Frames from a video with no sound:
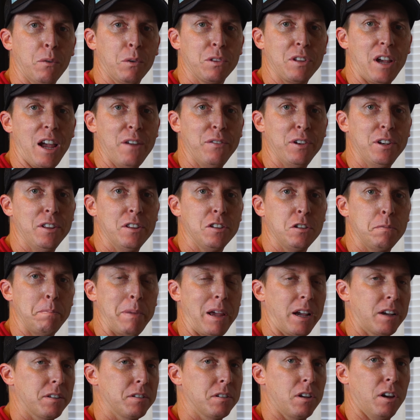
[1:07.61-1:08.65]
we'll dive into the
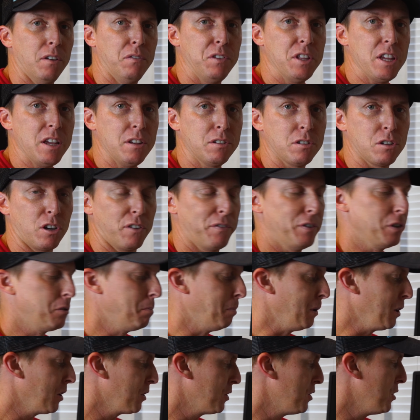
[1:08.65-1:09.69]
specs of the Surface
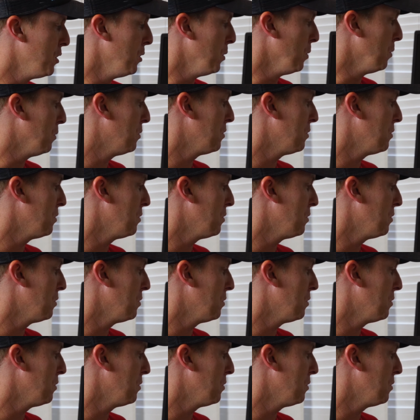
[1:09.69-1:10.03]
Book 2.